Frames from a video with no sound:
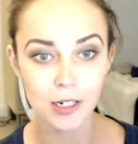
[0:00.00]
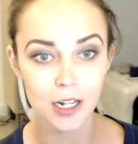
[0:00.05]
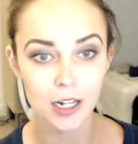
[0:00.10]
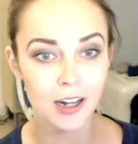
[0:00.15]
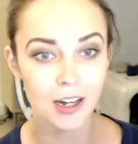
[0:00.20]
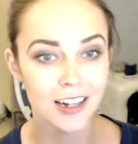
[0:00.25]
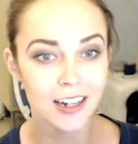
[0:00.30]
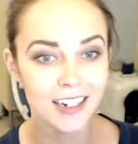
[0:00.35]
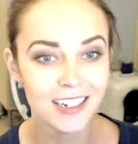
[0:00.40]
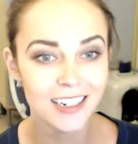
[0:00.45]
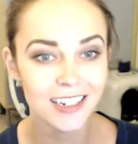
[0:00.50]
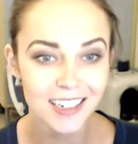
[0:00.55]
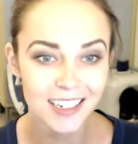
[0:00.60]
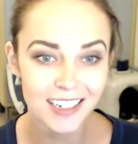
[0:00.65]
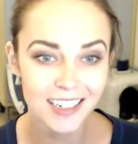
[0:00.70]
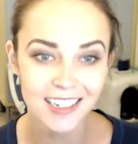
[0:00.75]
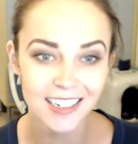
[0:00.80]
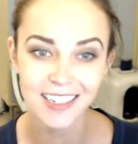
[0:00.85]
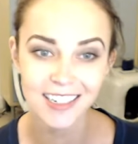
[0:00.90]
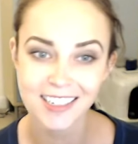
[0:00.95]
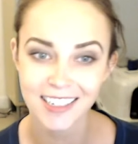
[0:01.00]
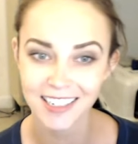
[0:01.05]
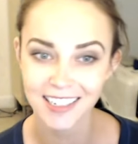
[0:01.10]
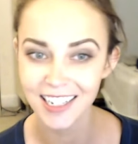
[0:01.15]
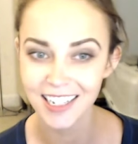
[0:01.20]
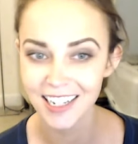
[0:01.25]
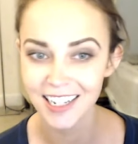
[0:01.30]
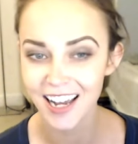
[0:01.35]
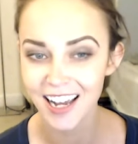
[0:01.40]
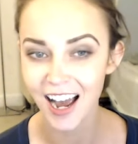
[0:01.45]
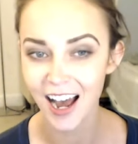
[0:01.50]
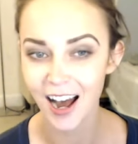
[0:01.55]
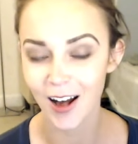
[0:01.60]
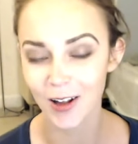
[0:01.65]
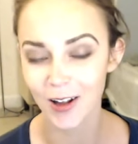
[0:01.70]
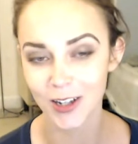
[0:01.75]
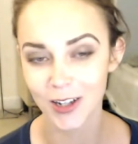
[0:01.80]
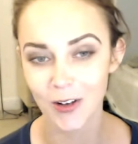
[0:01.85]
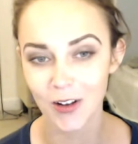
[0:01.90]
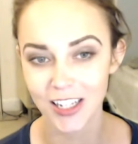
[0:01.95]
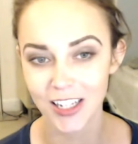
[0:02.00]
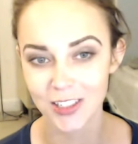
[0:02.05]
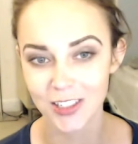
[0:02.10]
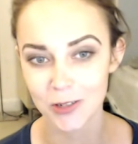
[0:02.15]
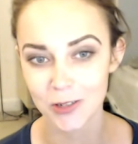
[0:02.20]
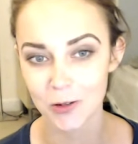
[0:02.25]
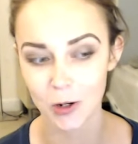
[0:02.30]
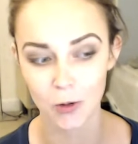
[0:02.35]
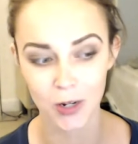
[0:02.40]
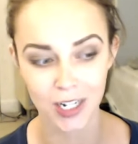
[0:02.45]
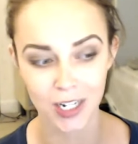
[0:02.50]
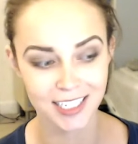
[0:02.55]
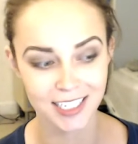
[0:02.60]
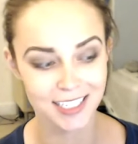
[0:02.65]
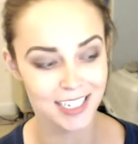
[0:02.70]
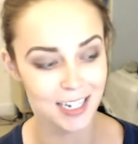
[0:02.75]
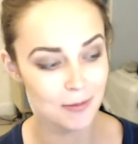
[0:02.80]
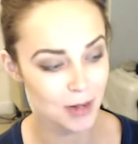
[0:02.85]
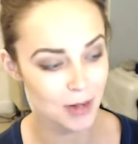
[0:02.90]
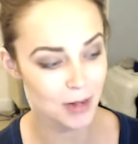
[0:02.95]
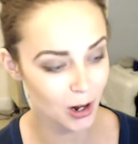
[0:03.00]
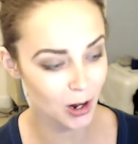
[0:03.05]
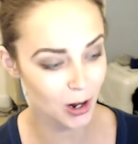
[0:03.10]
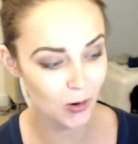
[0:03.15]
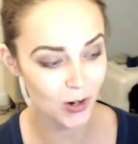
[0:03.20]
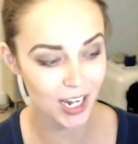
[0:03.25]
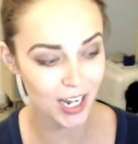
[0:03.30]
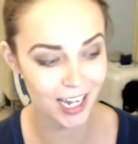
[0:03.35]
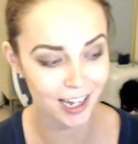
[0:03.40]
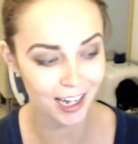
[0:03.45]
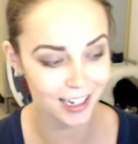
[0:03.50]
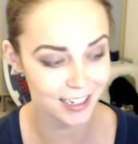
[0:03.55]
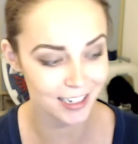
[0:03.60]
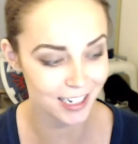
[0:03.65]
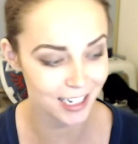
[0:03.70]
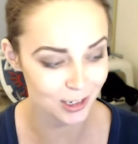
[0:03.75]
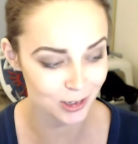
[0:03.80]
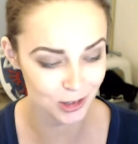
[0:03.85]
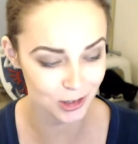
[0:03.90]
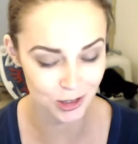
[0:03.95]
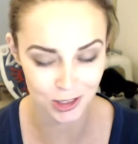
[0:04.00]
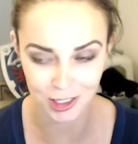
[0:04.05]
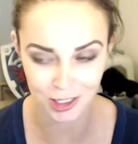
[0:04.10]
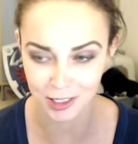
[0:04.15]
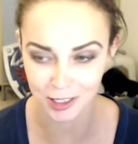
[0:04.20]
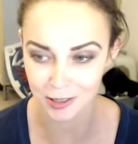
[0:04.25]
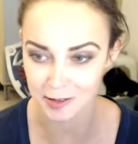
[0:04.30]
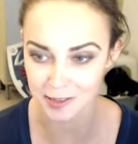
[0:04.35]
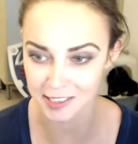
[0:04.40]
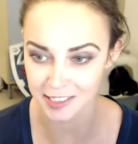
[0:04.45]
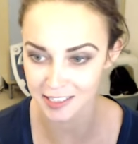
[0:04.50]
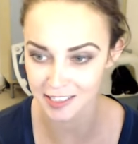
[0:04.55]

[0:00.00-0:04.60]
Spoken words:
go ahead and do a quick demo and introduce